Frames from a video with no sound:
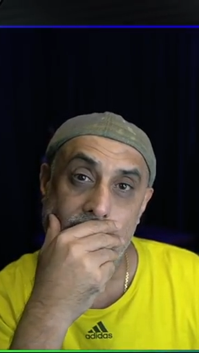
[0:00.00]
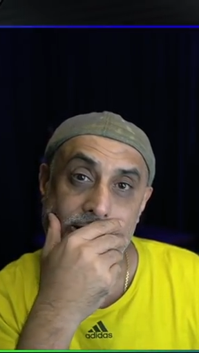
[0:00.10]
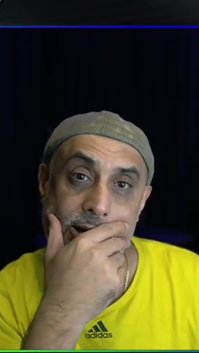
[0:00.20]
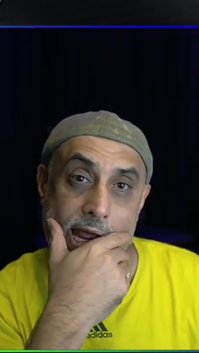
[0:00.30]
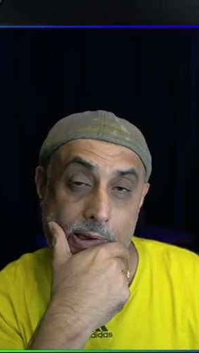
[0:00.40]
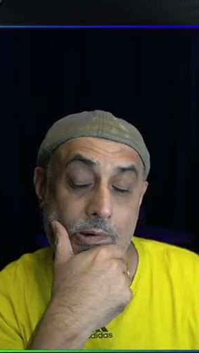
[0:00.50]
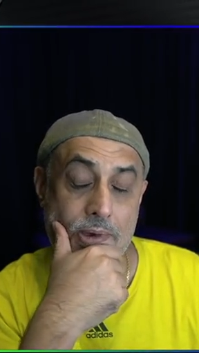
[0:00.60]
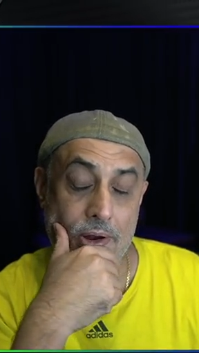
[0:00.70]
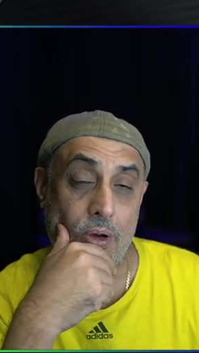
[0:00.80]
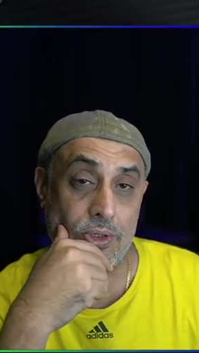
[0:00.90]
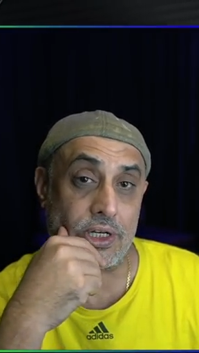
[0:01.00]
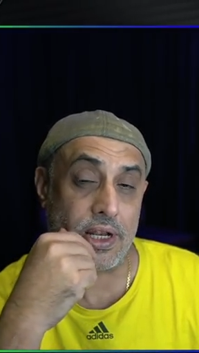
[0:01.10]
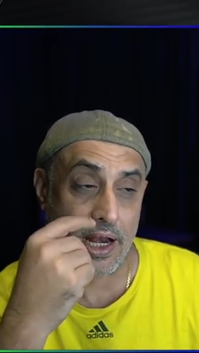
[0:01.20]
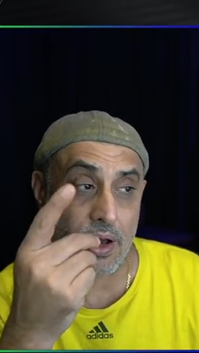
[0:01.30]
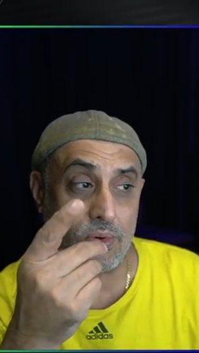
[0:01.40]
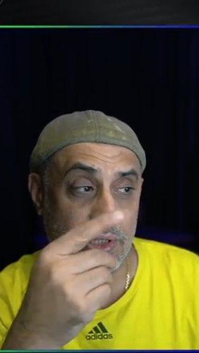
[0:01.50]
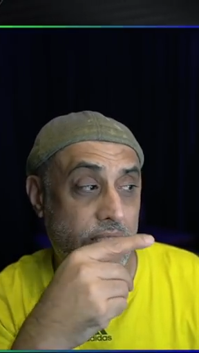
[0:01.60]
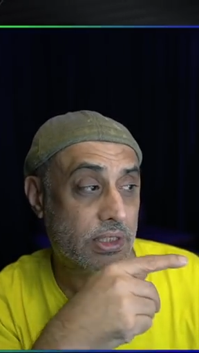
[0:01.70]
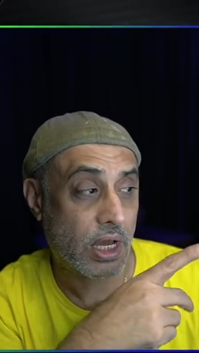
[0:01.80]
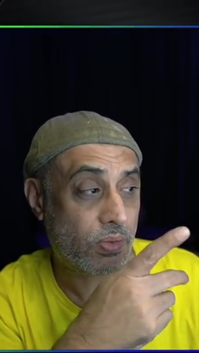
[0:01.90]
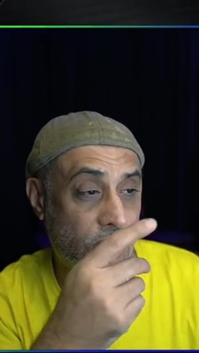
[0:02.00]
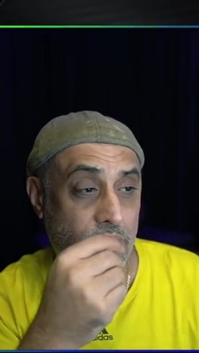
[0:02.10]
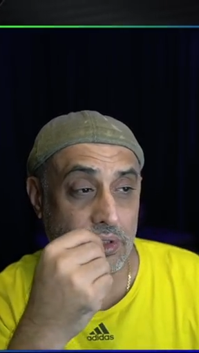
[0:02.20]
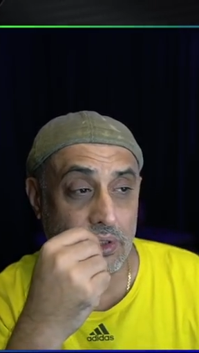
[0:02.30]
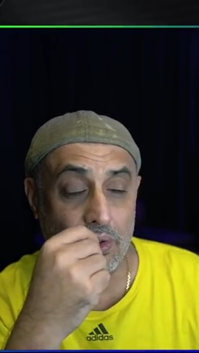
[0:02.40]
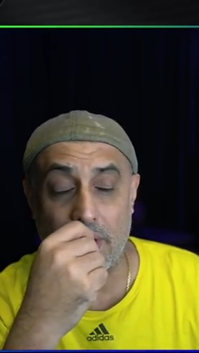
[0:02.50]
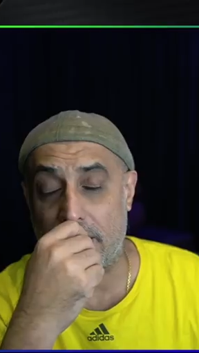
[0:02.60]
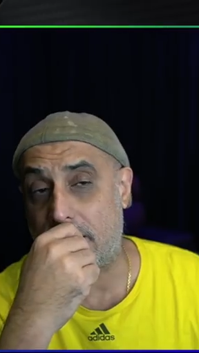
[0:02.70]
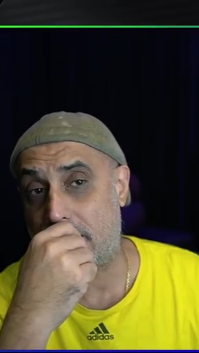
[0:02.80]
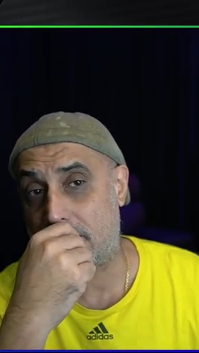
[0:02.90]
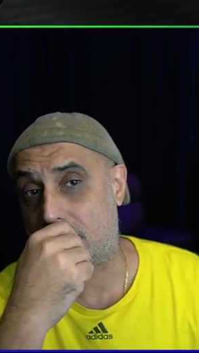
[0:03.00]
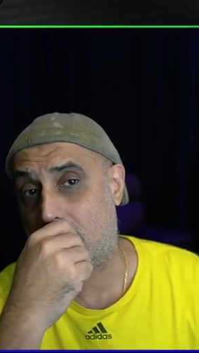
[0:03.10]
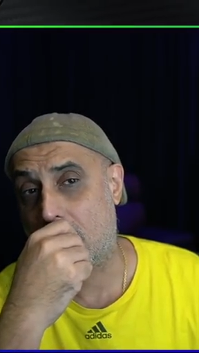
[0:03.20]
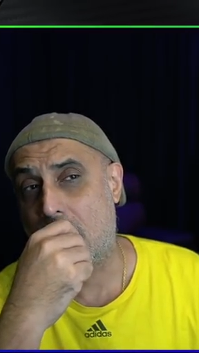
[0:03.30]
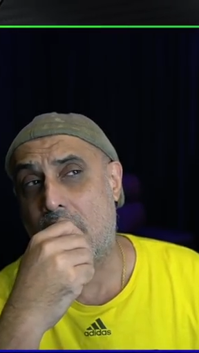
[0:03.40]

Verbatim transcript: So that could be an option. And I would I would look at that as well.